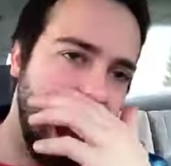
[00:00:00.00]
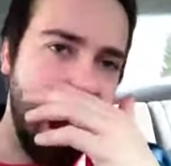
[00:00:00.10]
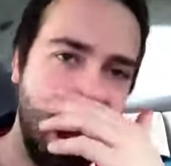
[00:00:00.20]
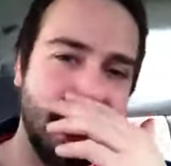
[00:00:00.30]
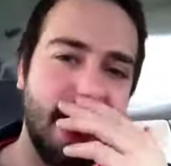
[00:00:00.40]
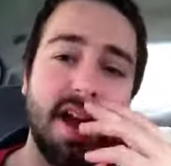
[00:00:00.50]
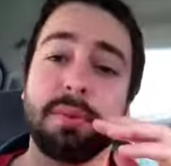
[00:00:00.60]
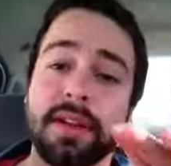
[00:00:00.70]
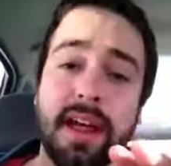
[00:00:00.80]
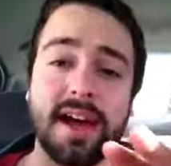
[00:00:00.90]
and I
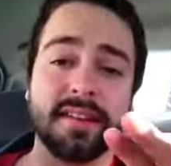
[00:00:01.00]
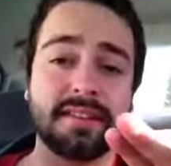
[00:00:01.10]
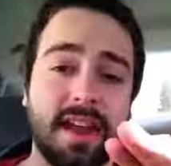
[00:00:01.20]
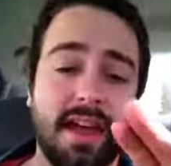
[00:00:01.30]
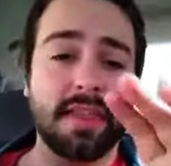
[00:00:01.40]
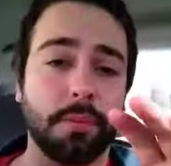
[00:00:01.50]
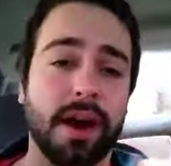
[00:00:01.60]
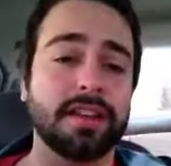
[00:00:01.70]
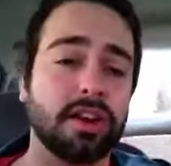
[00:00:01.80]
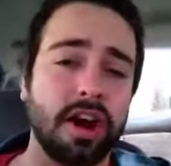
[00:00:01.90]
realized that when
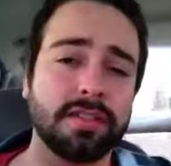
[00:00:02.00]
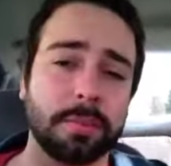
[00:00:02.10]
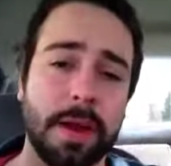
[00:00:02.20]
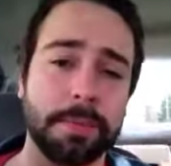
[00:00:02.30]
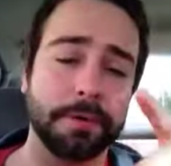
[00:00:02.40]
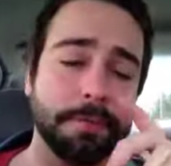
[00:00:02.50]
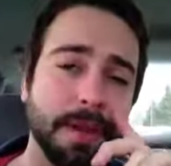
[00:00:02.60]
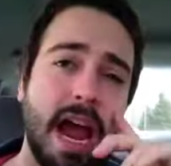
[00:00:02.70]
I talk to people